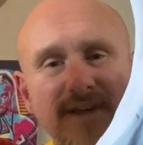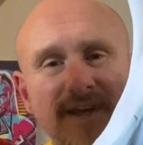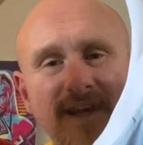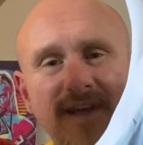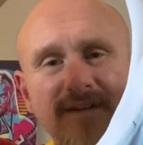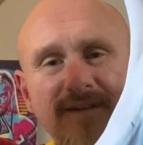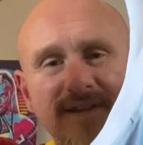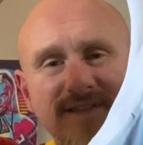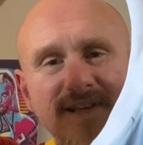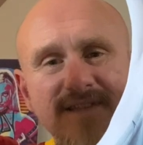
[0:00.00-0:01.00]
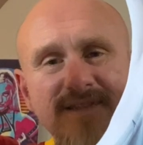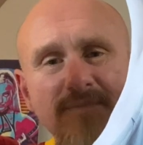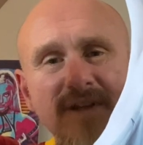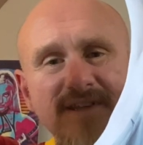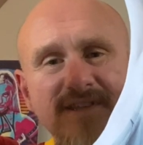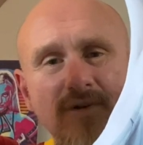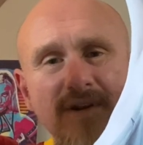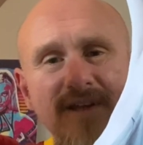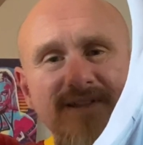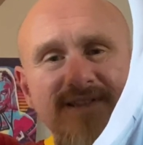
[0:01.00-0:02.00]
And it says
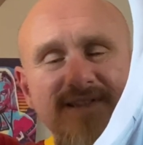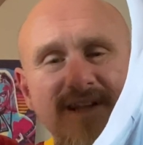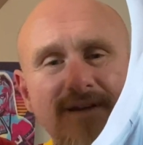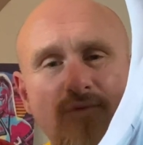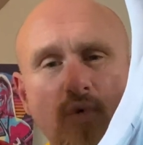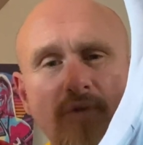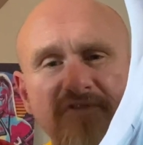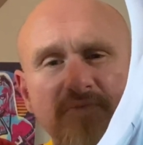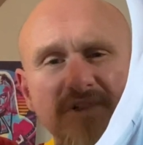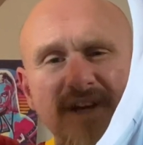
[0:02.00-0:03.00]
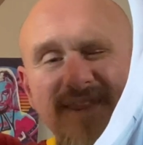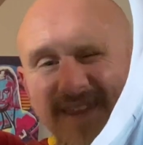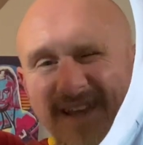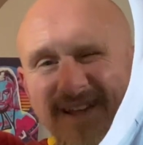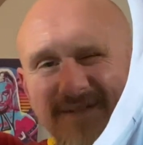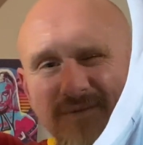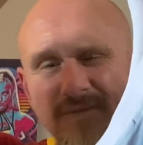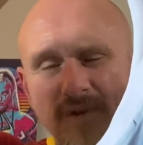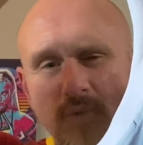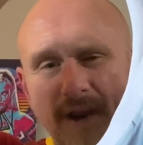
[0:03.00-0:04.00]
Minnesota instead of Wolves, which I think
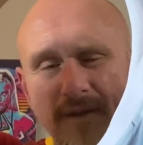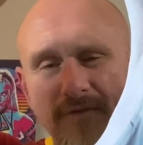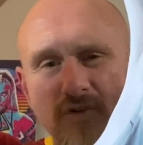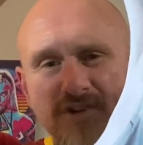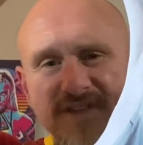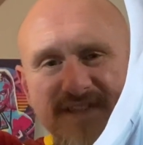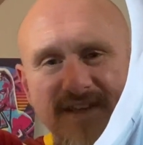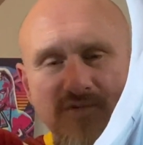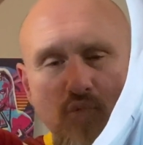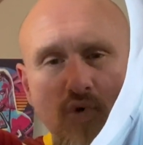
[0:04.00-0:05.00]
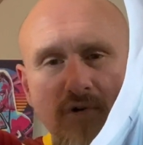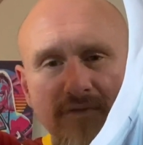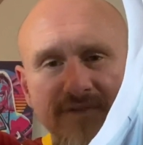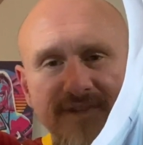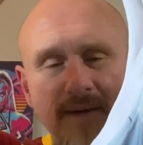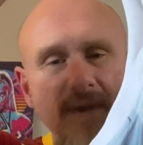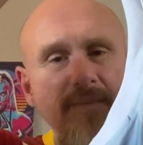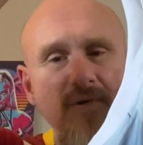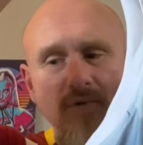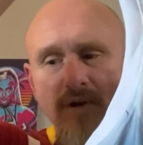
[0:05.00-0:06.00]
the regular version says Wolves. I may
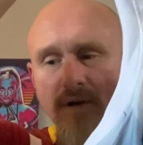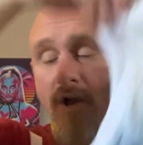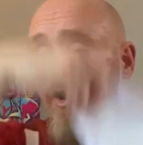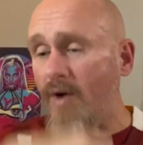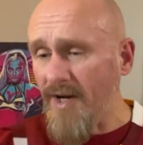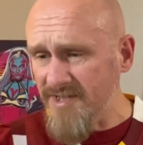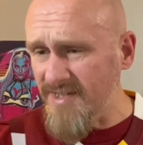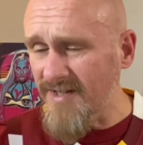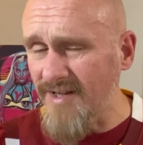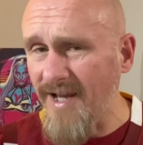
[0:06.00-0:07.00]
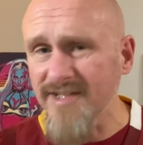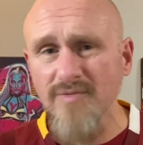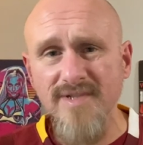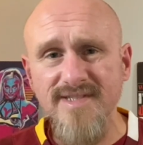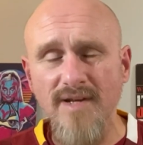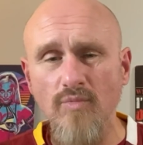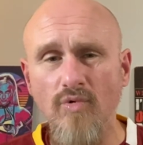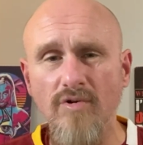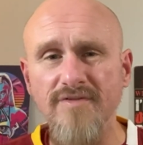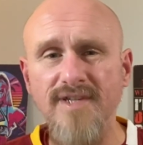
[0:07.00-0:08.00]
be wrong. Well, actually, the last one said
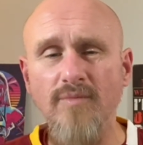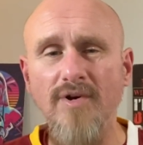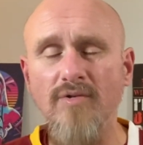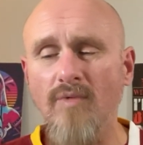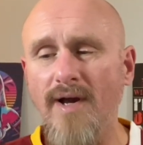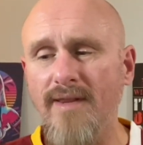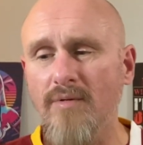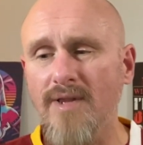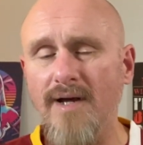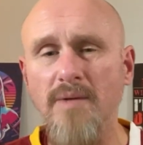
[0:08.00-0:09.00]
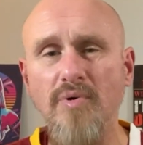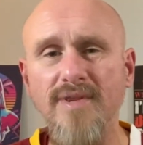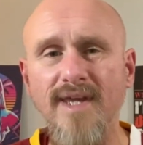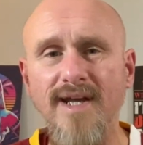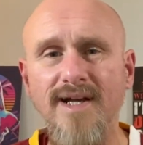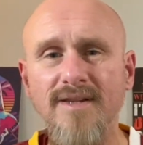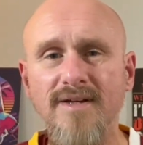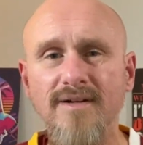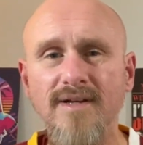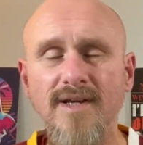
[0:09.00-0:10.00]
Wolves. I wonder why they were allowed to put that on
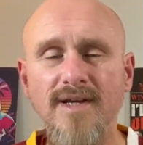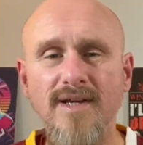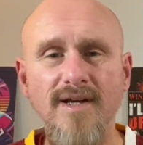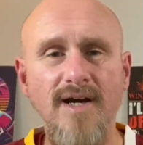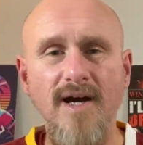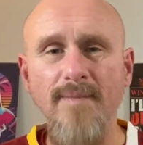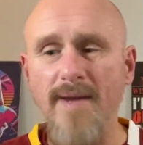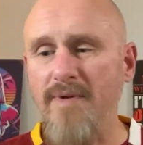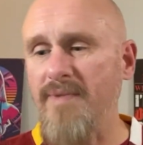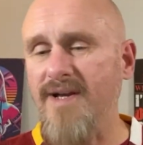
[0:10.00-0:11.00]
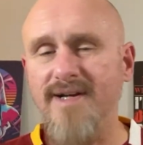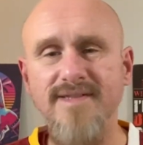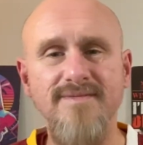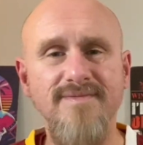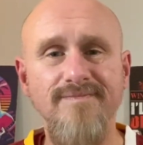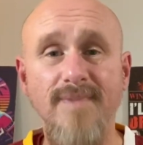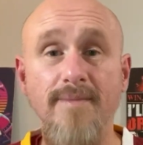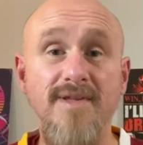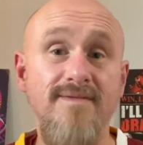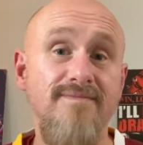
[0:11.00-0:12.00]
there. Maybe because
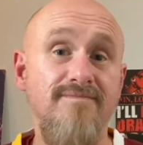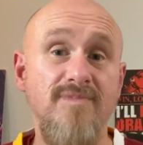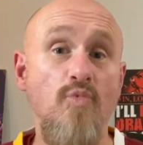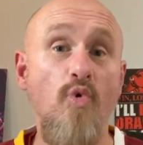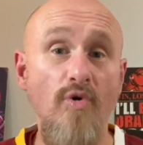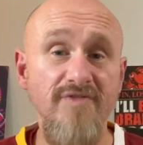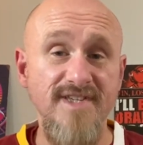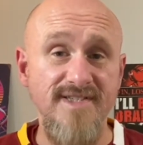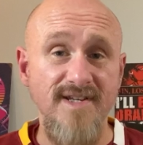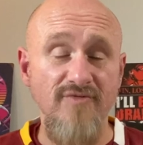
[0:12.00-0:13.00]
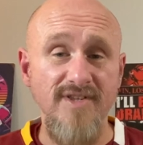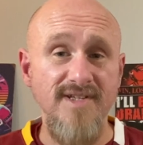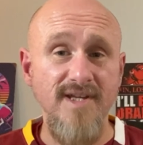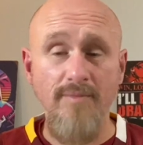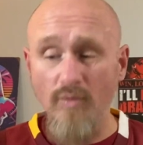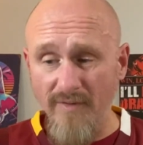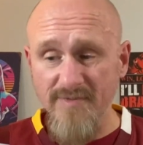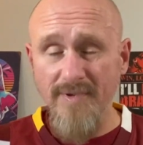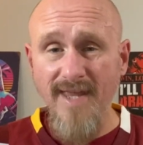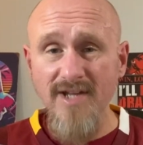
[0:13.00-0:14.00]
maybe Wolves is different than
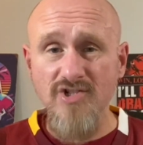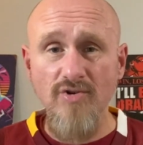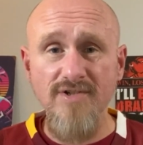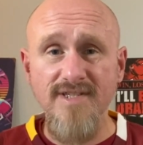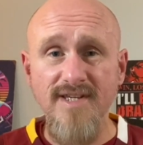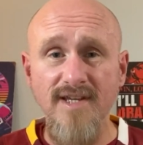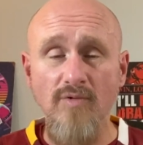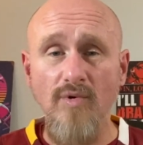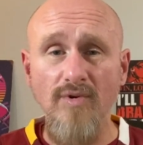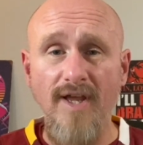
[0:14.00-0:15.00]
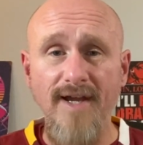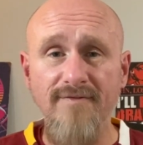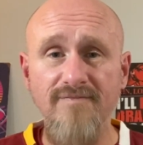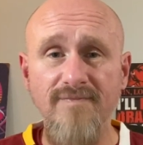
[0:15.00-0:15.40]
Timberwolves, but that jersey in real life,